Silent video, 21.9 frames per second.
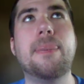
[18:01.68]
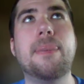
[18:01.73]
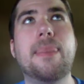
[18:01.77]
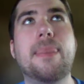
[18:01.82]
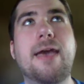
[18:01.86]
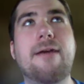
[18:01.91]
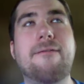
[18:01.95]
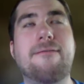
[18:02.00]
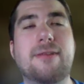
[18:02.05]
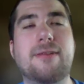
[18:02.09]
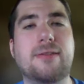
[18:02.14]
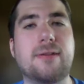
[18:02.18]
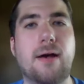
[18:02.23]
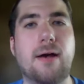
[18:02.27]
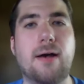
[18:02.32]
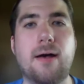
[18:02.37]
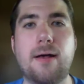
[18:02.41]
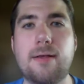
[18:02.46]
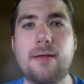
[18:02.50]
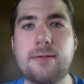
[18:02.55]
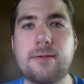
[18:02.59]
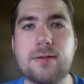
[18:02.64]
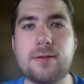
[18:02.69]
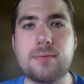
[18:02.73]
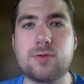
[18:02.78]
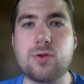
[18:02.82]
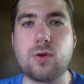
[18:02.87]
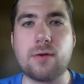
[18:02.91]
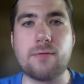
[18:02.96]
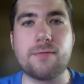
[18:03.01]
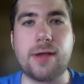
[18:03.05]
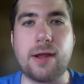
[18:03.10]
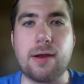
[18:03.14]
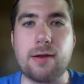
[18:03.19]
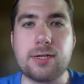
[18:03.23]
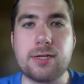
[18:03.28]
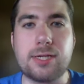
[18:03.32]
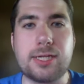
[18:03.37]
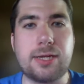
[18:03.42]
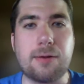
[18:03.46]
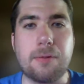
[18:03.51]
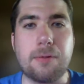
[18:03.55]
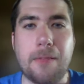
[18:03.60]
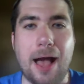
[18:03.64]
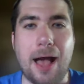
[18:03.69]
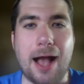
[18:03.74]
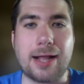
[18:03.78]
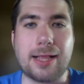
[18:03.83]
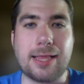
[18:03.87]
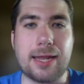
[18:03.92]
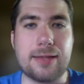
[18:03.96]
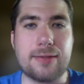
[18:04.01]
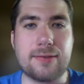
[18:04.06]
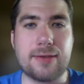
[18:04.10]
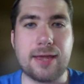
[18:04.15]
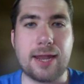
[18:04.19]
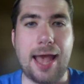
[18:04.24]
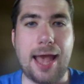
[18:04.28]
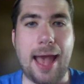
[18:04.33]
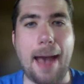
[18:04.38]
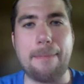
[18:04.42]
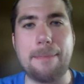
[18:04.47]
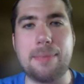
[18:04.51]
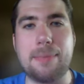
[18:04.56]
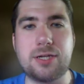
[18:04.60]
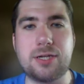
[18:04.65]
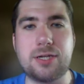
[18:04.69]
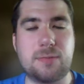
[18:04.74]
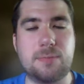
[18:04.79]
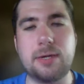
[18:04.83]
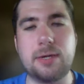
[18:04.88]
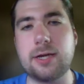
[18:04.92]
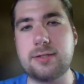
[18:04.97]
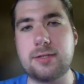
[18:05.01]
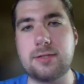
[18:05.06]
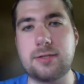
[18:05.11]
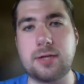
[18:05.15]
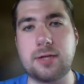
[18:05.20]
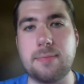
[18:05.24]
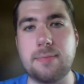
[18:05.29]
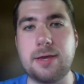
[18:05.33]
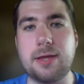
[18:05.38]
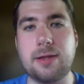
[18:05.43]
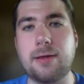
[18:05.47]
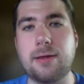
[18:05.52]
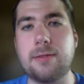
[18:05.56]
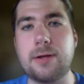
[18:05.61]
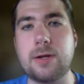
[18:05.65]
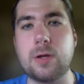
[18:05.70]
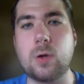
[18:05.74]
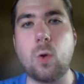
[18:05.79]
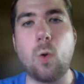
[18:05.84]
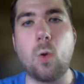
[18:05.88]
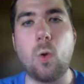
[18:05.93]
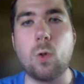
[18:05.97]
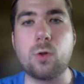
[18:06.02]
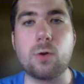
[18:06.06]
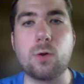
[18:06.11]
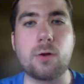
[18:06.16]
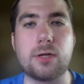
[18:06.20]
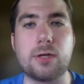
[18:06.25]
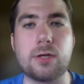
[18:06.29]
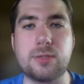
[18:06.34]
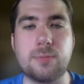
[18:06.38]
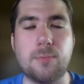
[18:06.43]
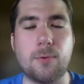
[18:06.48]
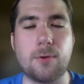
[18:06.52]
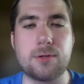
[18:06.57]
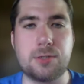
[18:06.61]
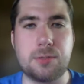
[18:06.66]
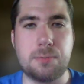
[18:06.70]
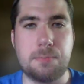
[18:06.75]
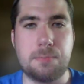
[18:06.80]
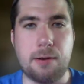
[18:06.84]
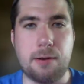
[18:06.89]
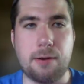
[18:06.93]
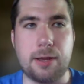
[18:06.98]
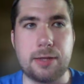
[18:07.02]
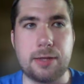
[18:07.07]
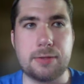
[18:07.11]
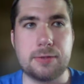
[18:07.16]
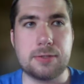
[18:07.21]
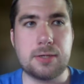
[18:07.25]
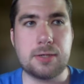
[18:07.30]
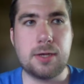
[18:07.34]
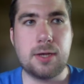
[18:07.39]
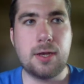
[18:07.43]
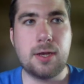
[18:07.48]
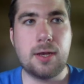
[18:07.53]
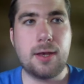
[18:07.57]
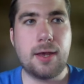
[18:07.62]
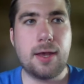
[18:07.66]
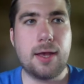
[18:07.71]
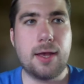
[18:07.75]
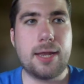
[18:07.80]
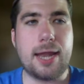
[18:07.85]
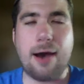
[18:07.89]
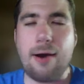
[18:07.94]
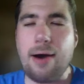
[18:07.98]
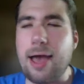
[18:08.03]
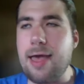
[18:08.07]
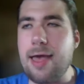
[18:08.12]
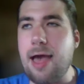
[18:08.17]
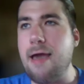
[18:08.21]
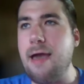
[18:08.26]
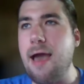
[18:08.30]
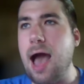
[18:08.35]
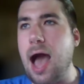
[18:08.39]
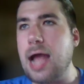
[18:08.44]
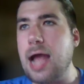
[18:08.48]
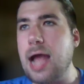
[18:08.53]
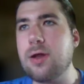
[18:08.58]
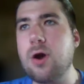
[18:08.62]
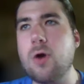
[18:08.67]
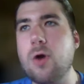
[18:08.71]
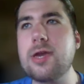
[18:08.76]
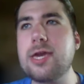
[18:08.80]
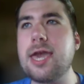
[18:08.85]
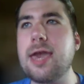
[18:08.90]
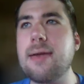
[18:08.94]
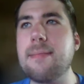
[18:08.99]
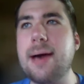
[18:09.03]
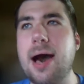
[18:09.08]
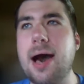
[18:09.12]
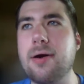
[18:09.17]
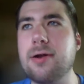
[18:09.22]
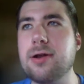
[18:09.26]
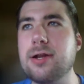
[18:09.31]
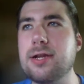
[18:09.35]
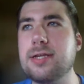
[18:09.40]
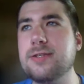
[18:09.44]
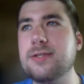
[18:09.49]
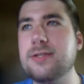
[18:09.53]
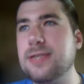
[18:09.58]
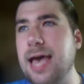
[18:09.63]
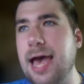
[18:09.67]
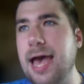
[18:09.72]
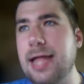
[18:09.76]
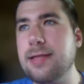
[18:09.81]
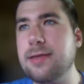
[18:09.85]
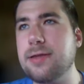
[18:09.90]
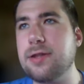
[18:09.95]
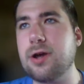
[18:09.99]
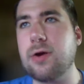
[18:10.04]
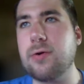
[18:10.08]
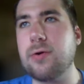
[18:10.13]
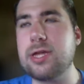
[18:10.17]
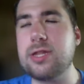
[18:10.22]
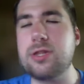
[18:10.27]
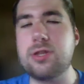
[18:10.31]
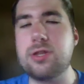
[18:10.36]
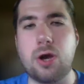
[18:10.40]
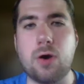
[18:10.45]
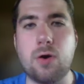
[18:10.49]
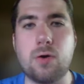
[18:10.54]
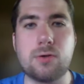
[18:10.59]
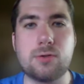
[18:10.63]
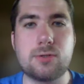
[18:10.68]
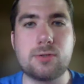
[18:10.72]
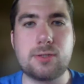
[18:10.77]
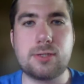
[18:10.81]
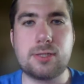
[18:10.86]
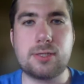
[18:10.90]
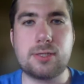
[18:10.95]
if it's some sort of guarantee or lock that it's going to happen just because he's going to be another year older and he's more experienced. Now, I know he came out and he said, he knows